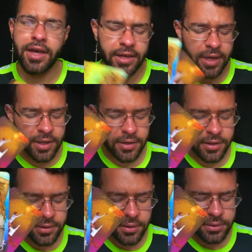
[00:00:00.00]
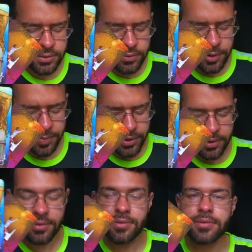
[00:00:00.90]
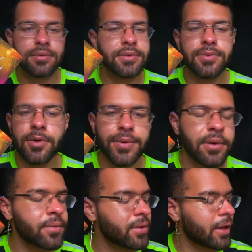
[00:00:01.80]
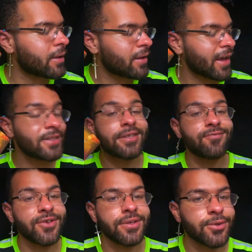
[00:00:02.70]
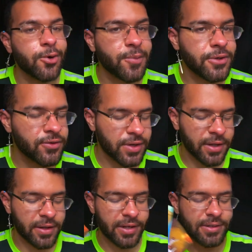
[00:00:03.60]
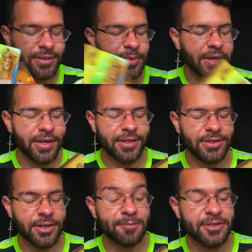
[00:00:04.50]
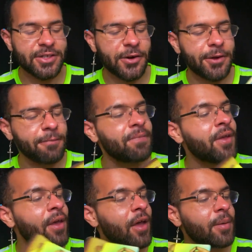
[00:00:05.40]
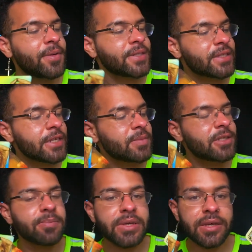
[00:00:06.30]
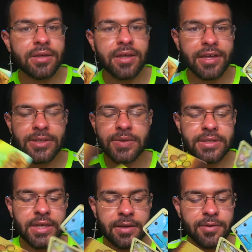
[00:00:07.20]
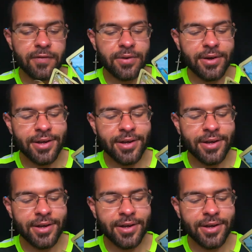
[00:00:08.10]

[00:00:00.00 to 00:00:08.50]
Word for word: Again, Scorpio, uh, Scorpio. I, I did read Scorpio's reading last, that's why Cancer, I'm sorry. It seems to be, as I was saying before,